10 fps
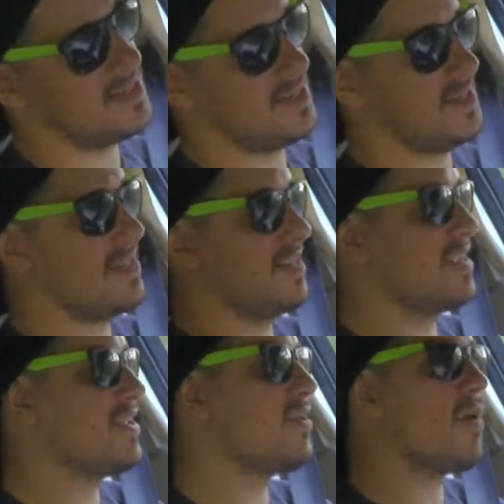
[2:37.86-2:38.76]

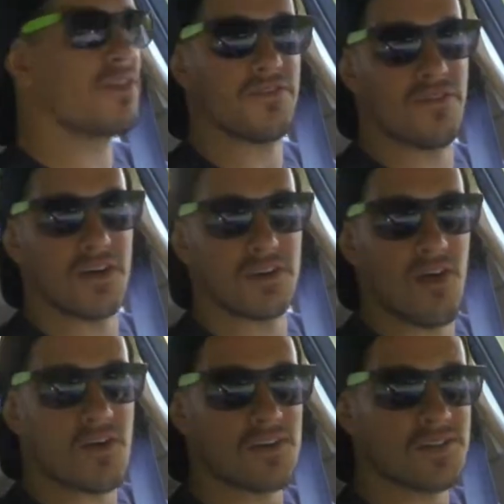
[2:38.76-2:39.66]
and all the fun
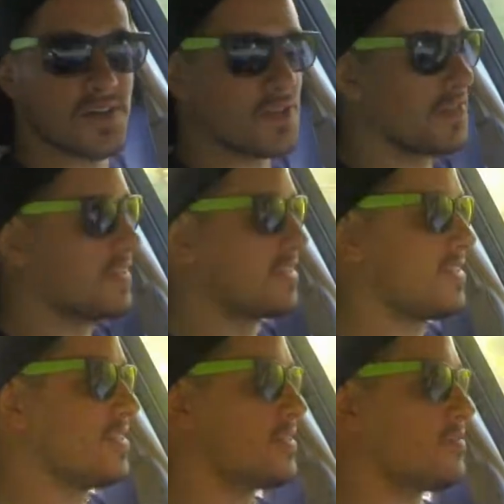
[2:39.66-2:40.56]
cars, all the